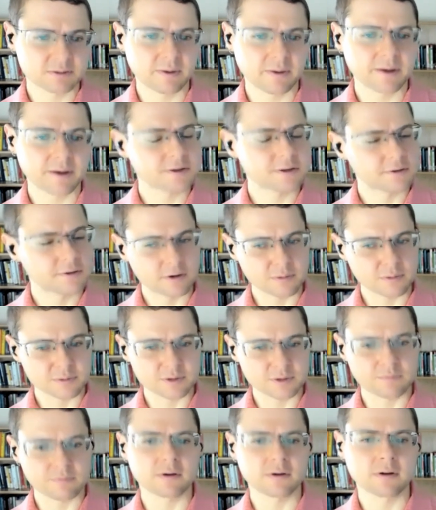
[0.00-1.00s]
bias in terms
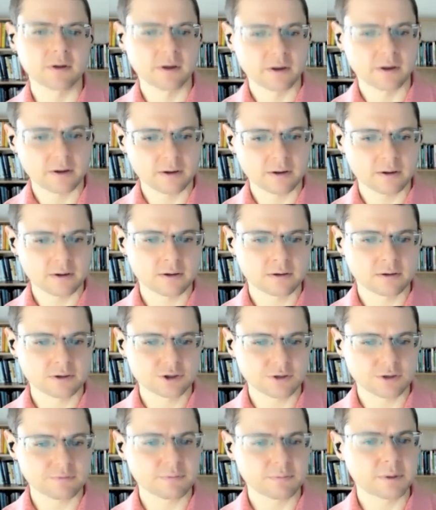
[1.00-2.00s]
of the
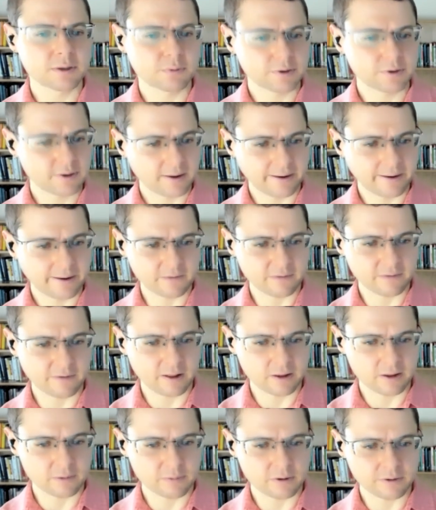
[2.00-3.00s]
shift between highly
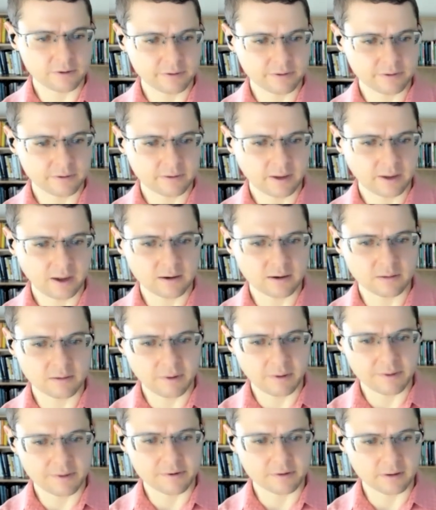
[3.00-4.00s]
valuable and
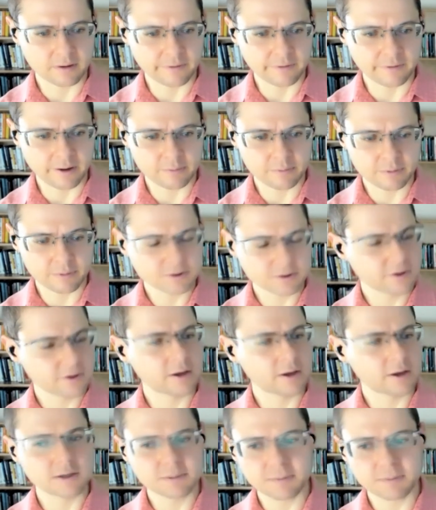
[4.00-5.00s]
moderately valuable. So
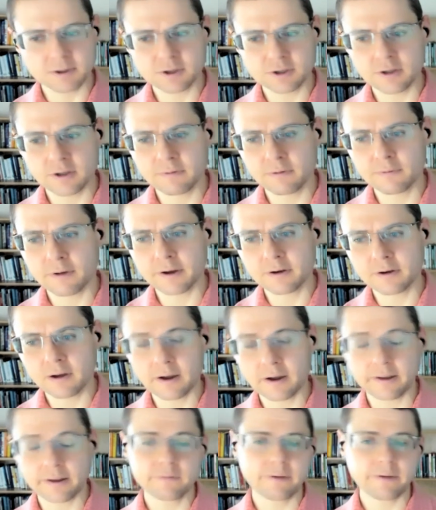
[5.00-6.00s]
again, especially if you find
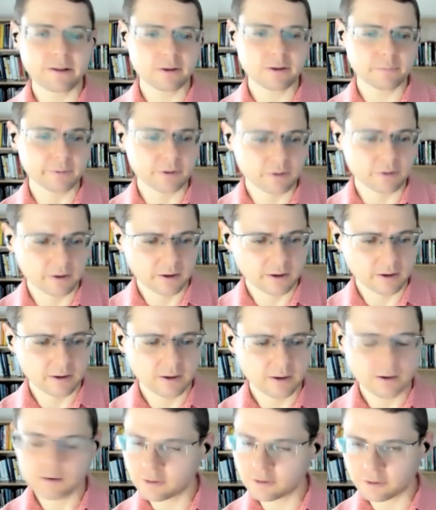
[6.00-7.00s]
highly valuable,
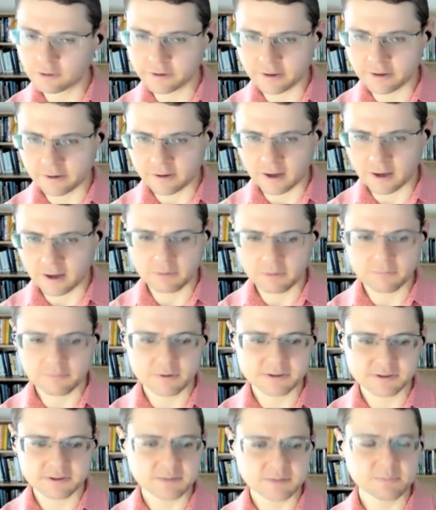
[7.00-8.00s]
you'll get a copy of the
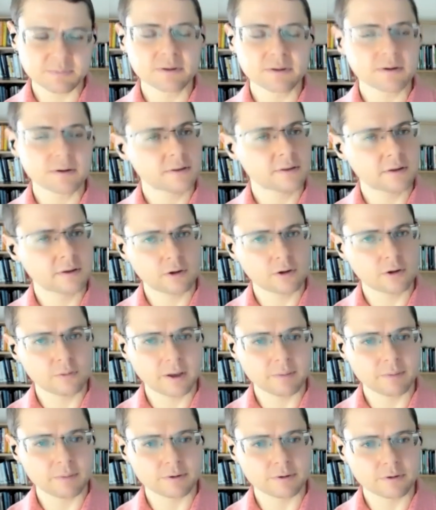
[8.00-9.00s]
assessment and then you'll
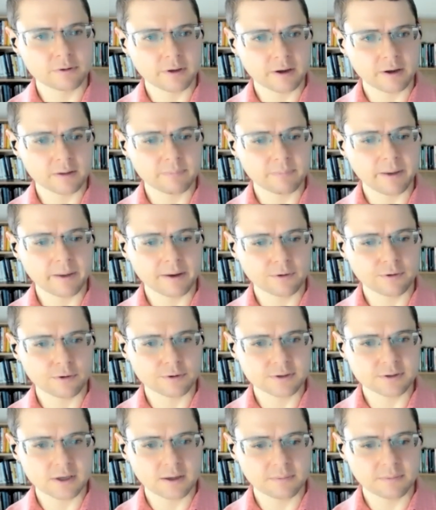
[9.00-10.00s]
be able to take it back to your
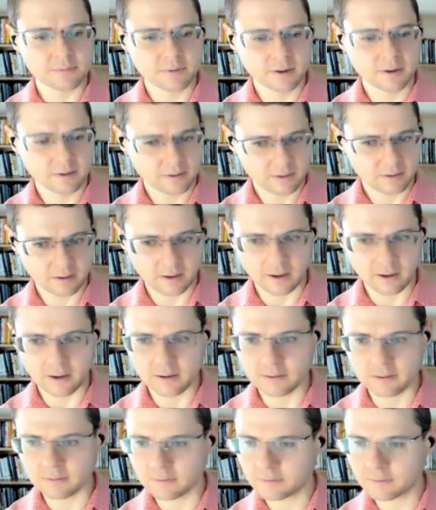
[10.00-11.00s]
team
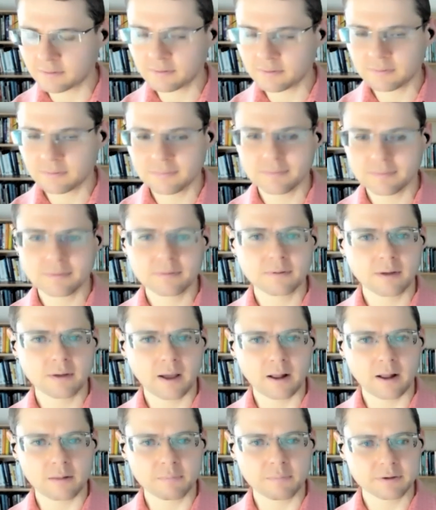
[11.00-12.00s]
and
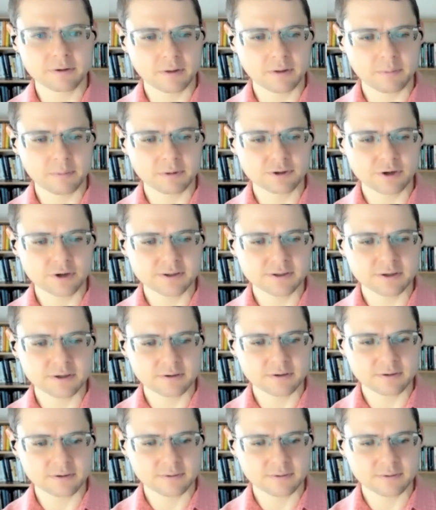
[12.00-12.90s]
help them address it.